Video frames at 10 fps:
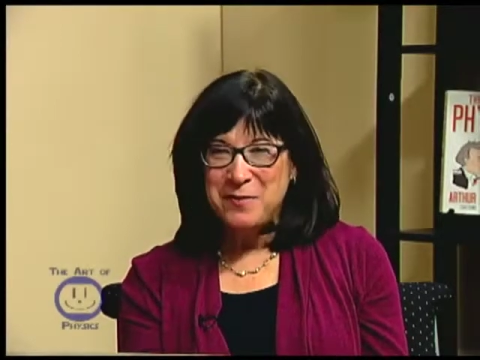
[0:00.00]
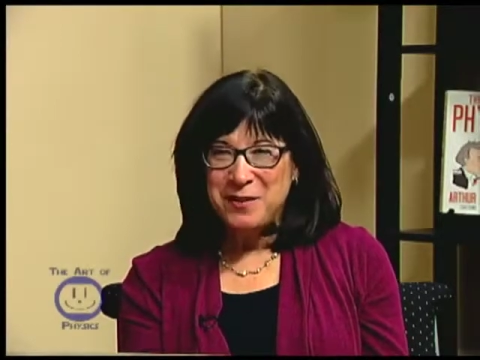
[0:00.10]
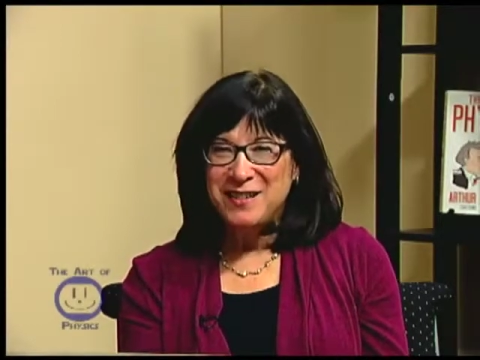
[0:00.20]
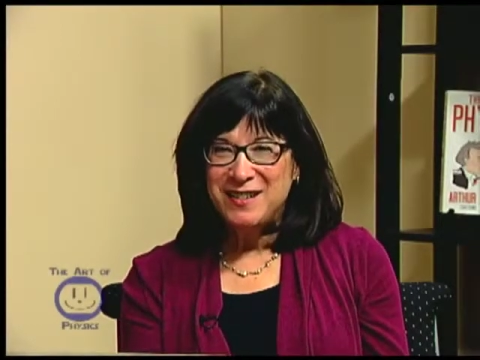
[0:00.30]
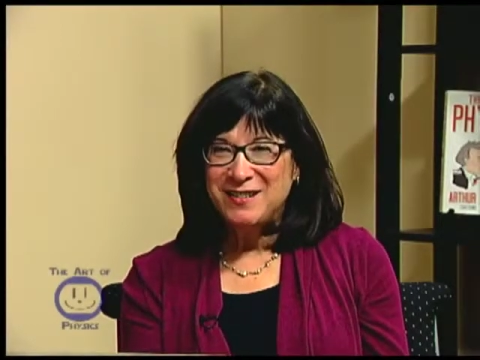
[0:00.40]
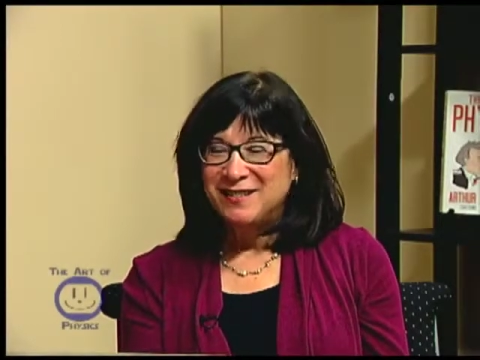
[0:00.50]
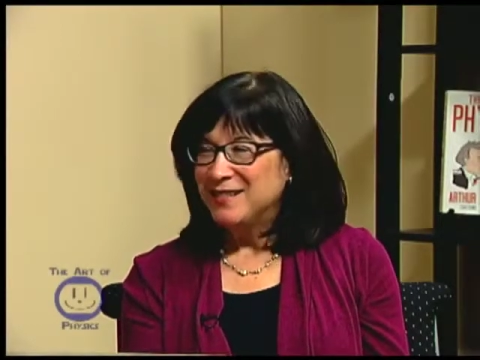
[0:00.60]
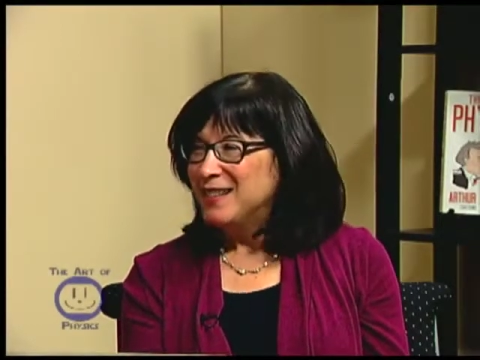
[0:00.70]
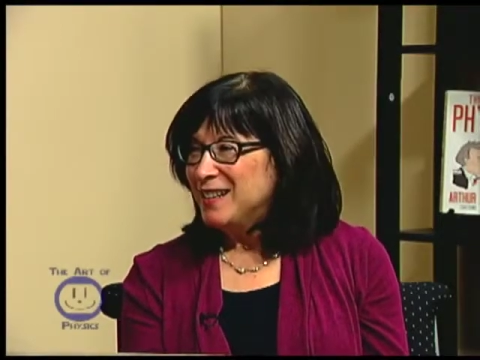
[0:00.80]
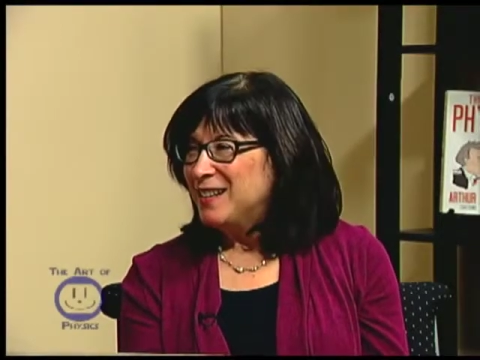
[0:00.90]
ones.
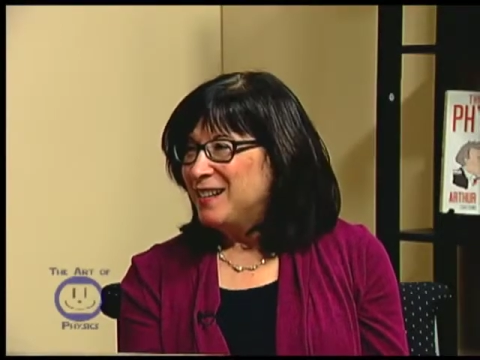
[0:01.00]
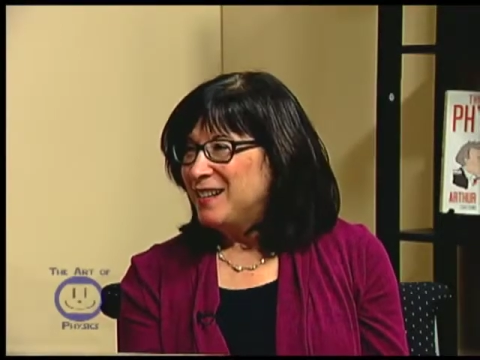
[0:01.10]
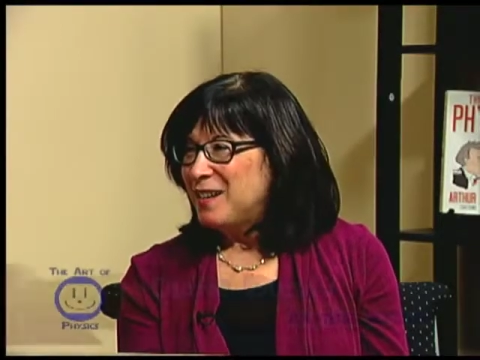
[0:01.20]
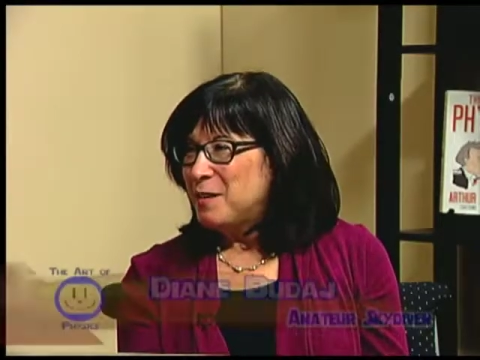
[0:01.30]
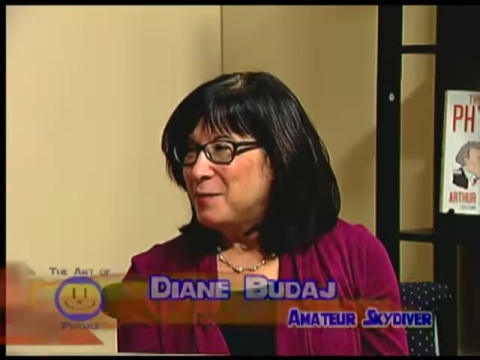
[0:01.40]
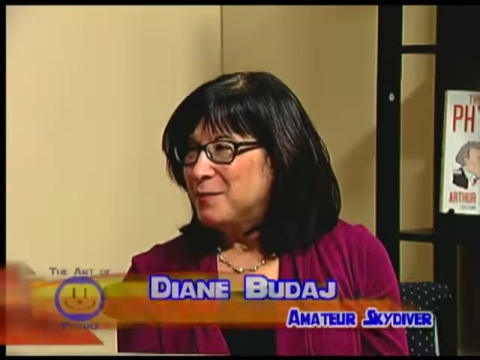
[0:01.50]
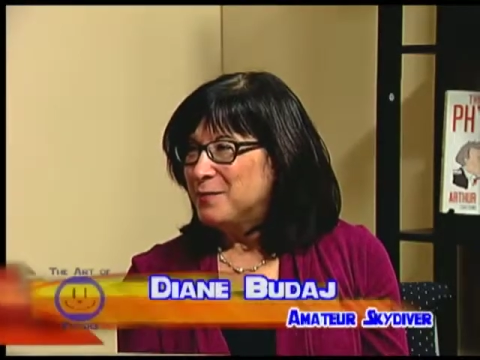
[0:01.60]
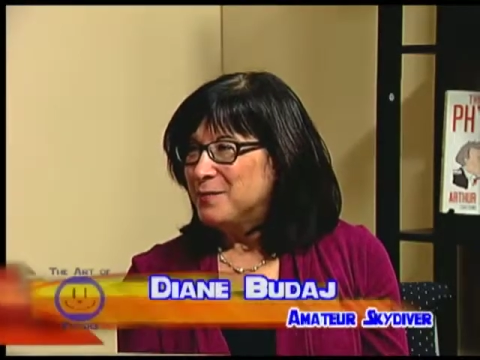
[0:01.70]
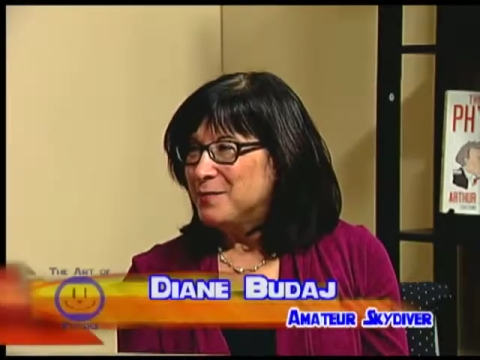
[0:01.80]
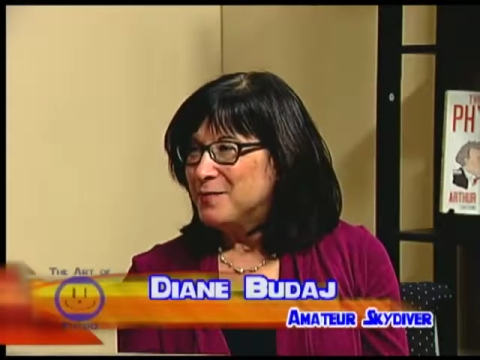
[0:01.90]
That's um, good.